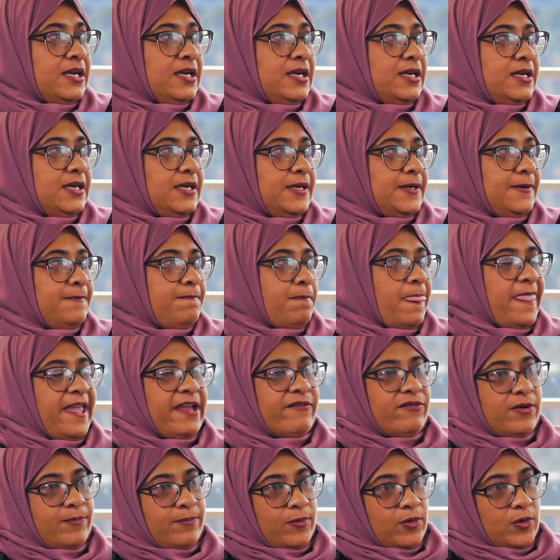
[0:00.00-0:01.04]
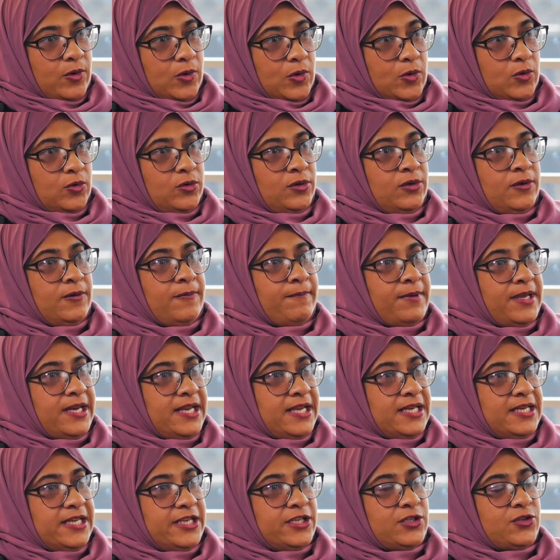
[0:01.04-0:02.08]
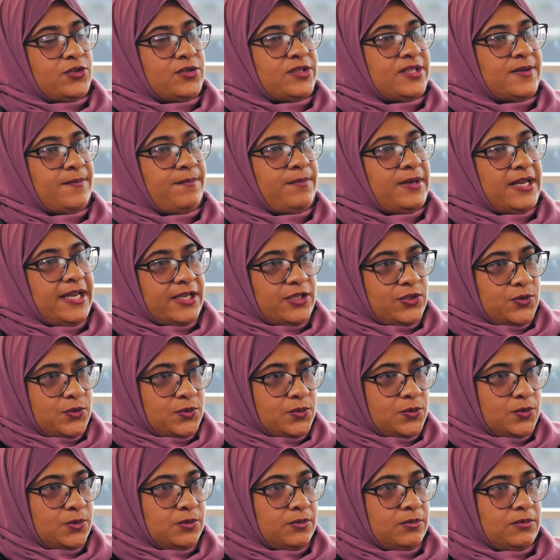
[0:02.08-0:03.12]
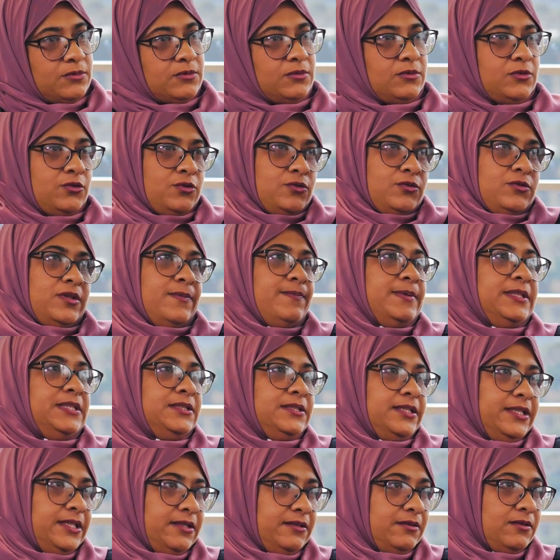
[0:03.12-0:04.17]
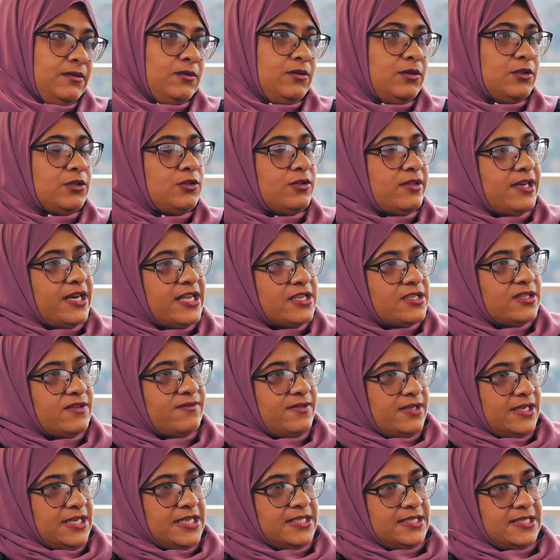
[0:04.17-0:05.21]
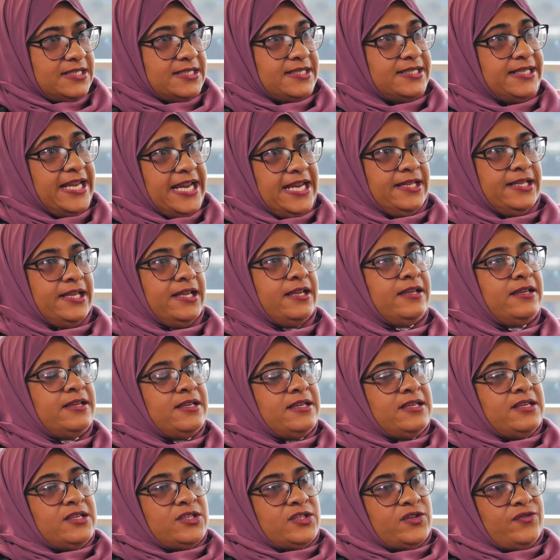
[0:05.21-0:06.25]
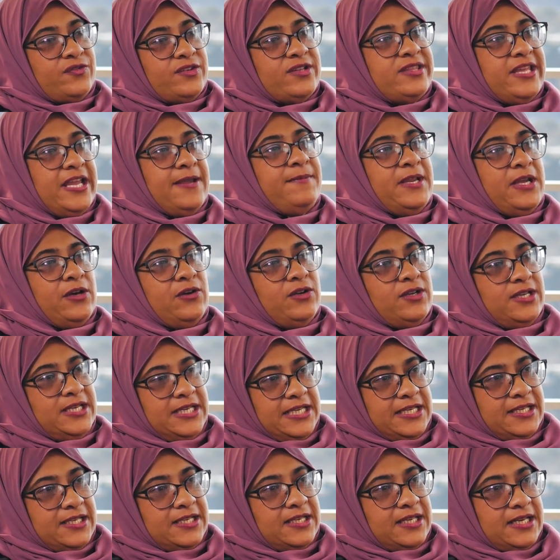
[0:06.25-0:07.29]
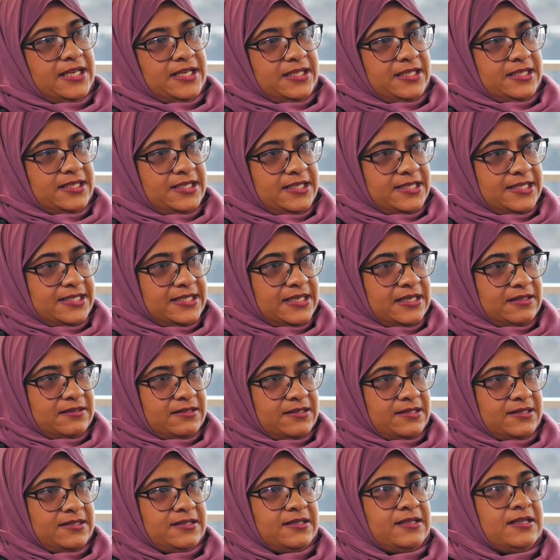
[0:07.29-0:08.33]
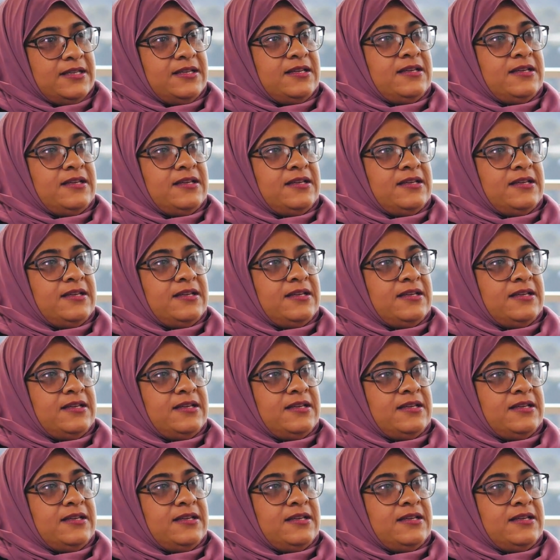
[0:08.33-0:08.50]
they have a borehole, but they need to supply to the building or to the rest of the residents staying there. So for them, they're going to need accredited results.